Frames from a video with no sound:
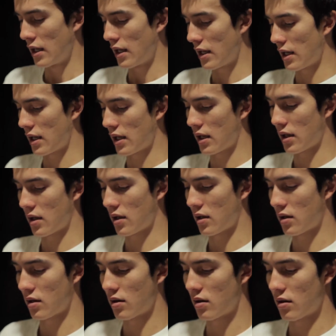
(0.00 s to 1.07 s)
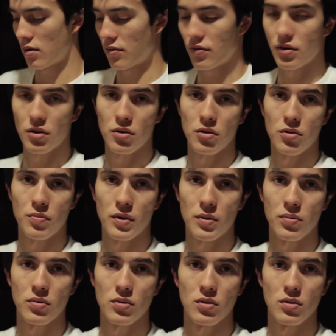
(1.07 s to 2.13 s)
and a few
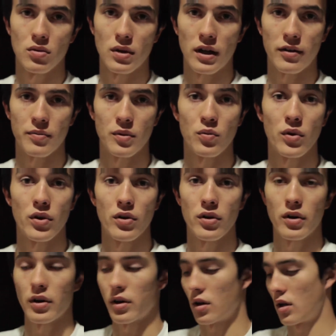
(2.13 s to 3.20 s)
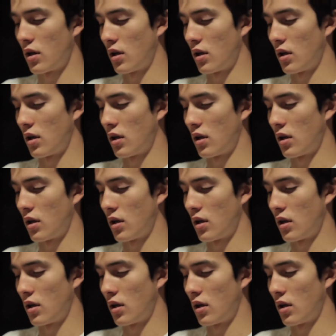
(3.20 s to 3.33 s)
people have been wondering